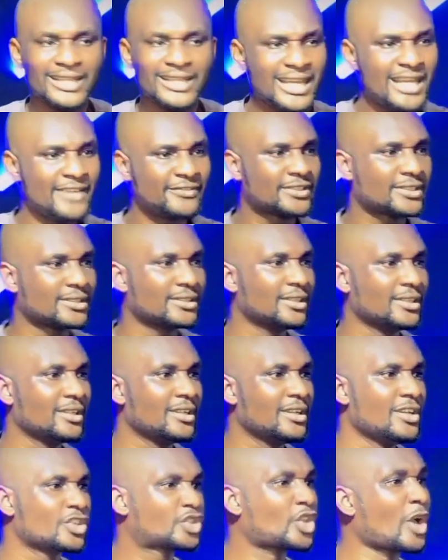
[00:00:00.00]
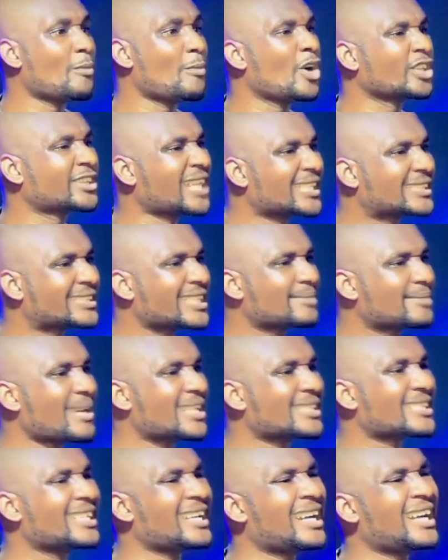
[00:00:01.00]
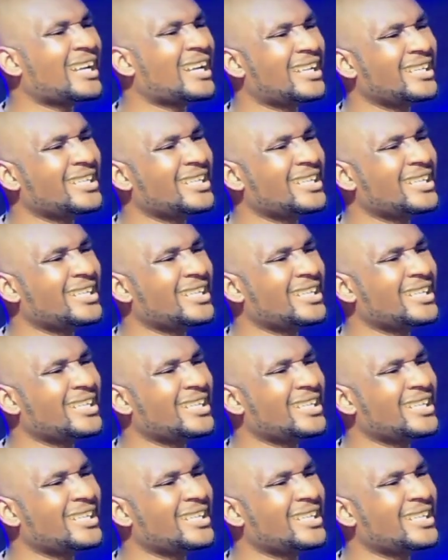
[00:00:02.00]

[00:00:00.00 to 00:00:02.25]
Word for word: They left. Some other statements say,